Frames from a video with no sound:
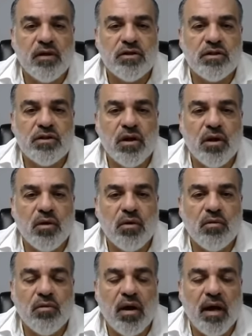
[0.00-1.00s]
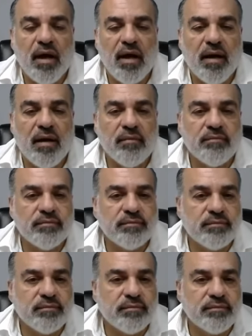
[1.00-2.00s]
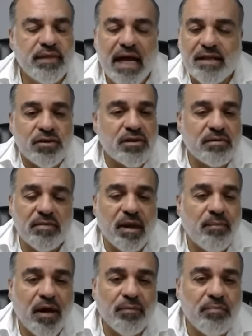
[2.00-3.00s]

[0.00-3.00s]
So that's about